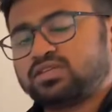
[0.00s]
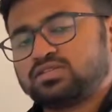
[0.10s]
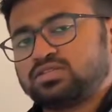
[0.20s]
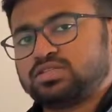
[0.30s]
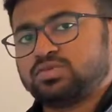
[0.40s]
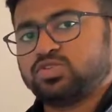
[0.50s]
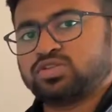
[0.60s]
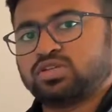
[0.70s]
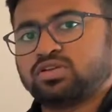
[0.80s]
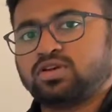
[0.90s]

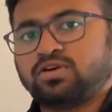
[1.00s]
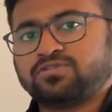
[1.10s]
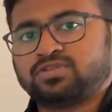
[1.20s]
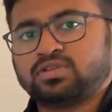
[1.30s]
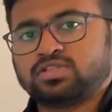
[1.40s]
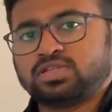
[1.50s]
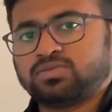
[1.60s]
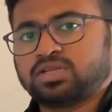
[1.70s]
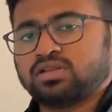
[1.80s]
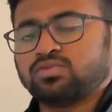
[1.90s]
distribution of the sheet
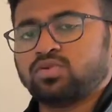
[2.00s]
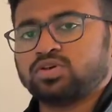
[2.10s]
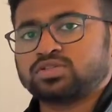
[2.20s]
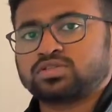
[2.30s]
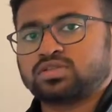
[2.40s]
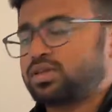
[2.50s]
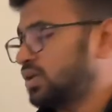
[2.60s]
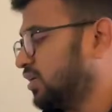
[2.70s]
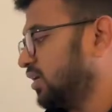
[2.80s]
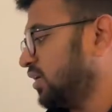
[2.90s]
metal was
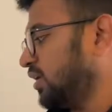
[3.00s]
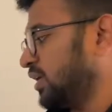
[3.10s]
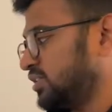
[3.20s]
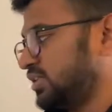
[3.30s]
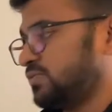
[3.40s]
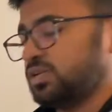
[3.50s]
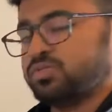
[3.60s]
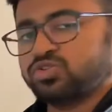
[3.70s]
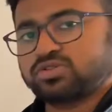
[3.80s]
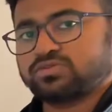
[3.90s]
achieved in
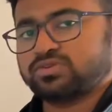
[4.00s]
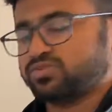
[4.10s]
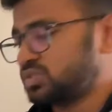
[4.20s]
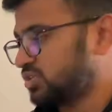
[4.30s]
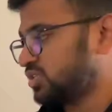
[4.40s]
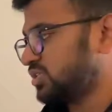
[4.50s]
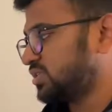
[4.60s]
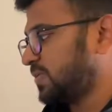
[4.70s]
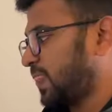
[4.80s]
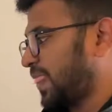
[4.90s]
most of the
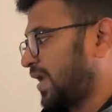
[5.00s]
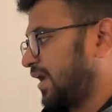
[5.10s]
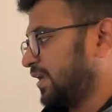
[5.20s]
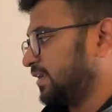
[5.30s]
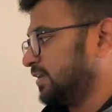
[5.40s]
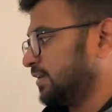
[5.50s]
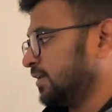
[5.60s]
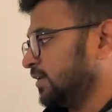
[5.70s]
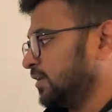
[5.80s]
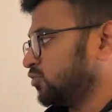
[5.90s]
researches, and
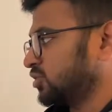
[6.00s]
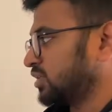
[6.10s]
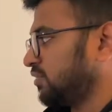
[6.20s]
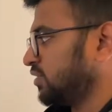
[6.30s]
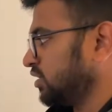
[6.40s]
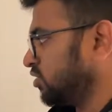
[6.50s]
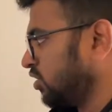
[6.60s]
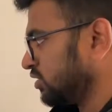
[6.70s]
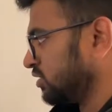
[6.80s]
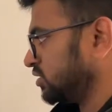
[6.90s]
it was covered in all
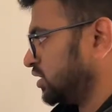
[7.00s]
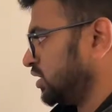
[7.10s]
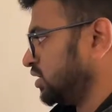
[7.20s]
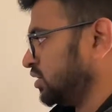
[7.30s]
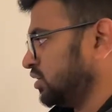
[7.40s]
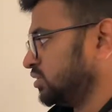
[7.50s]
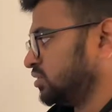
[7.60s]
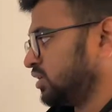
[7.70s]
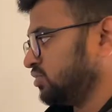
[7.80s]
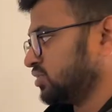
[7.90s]
the
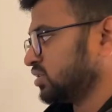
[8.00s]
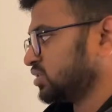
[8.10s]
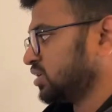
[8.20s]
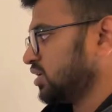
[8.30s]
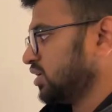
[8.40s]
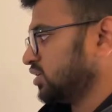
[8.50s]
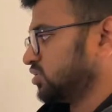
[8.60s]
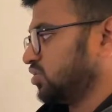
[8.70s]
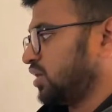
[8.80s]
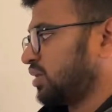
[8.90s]
three research.
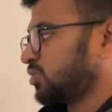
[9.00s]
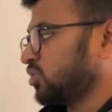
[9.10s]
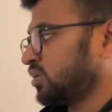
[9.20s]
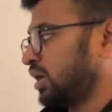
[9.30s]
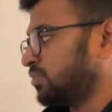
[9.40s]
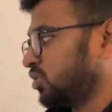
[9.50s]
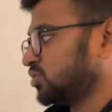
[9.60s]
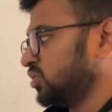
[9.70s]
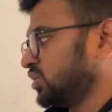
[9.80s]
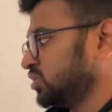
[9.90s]
So I'm not
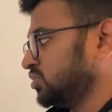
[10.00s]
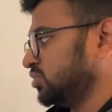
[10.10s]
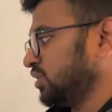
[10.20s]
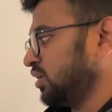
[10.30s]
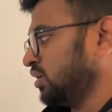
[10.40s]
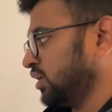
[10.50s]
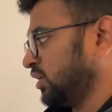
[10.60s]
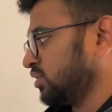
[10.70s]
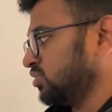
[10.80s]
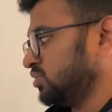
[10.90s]
going to
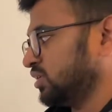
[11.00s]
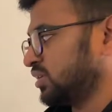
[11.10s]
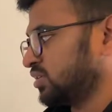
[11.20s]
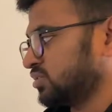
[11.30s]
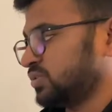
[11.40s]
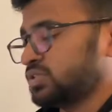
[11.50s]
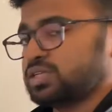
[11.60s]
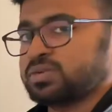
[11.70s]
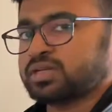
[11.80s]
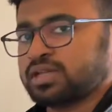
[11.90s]
include the thickness of the
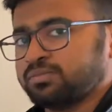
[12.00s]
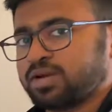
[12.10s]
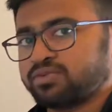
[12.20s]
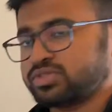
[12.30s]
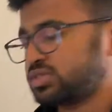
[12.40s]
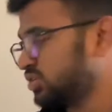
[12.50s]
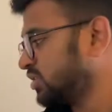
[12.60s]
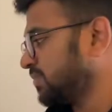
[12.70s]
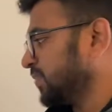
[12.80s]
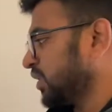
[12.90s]
sheet metal in my research.
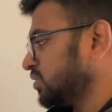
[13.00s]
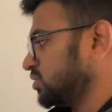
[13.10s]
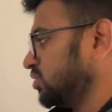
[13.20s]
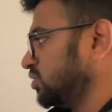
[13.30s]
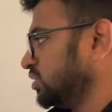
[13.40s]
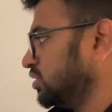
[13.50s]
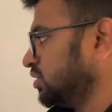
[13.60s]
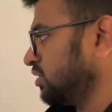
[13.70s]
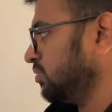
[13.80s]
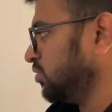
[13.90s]
So
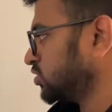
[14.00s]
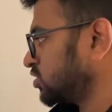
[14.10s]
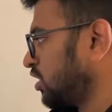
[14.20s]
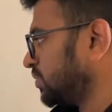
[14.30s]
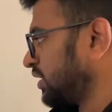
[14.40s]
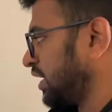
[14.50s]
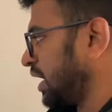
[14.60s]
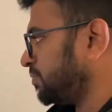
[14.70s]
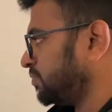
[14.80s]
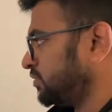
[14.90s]
the most common
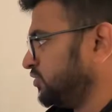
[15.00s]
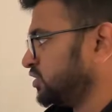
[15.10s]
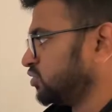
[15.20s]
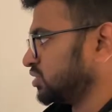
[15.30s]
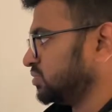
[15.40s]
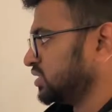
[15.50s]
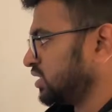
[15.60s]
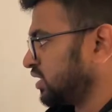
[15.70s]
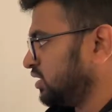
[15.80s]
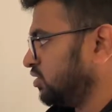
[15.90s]
gap which was
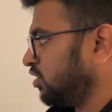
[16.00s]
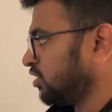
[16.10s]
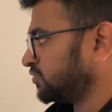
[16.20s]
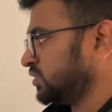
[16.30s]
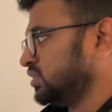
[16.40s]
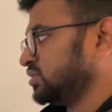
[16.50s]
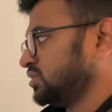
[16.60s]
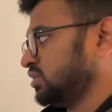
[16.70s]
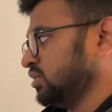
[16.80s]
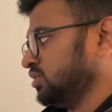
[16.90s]
missing in all of these
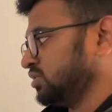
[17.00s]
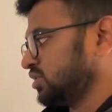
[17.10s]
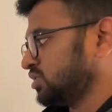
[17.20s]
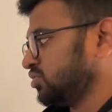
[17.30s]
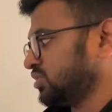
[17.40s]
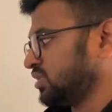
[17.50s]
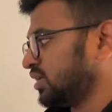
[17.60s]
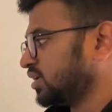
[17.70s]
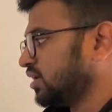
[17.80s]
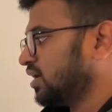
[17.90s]
research was that
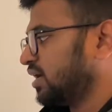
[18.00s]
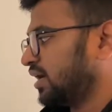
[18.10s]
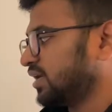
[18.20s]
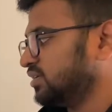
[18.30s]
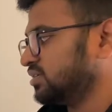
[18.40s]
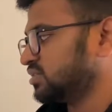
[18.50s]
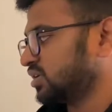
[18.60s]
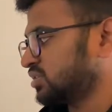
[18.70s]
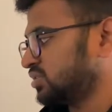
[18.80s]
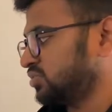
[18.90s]
high
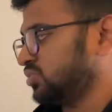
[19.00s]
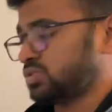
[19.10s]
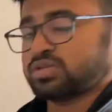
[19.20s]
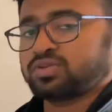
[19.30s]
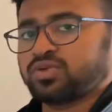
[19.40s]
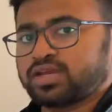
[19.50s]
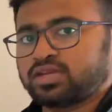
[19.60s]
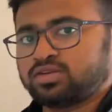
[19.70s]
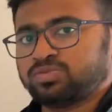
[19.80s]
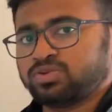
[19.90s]
discharge was
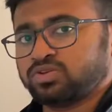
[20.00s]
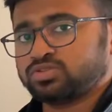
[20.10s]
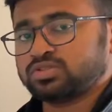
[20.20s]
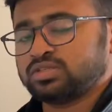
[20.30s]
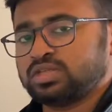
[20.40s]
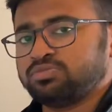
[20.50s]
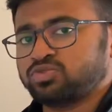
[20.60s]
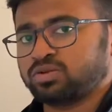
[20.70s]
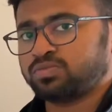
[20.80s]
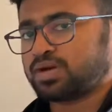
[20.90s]
required to produce deep
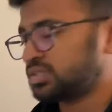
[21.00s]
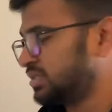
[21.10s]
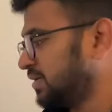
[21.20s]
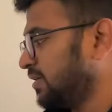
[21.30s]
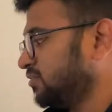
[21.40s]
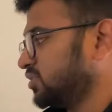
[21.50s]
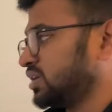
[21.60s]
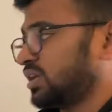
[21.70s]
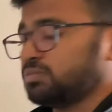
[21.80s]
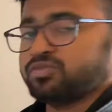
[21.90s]
drawn parts, which
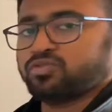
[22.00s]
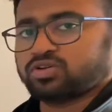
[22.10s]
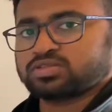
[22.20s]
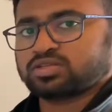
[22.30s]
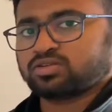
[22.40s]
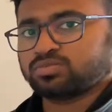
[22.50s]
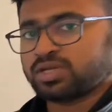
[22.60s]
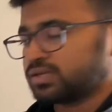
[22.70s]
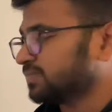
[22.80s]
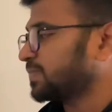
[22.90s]
I'll be focusing on now.